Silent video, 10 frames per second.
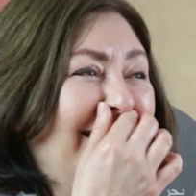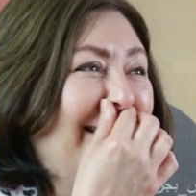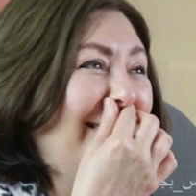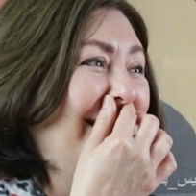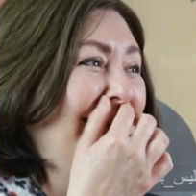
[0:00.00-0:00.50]
And
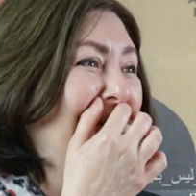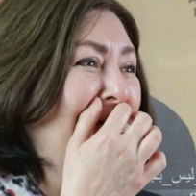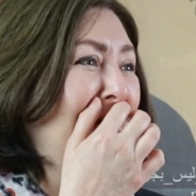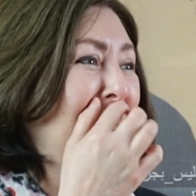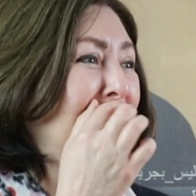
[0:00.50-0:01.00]
then
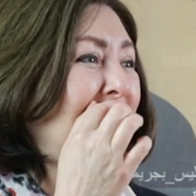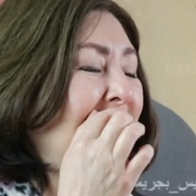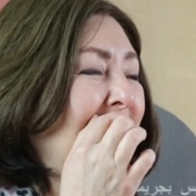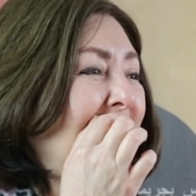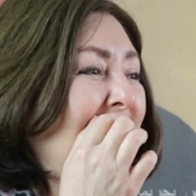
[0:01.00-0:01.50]
um,
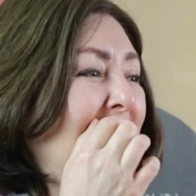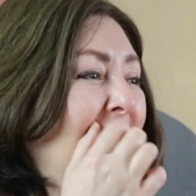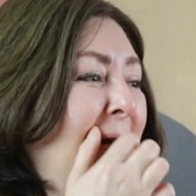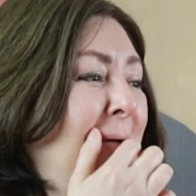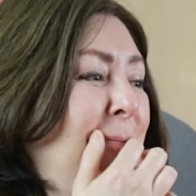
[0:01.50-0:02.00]

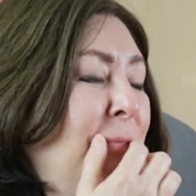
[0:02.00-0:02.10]
um,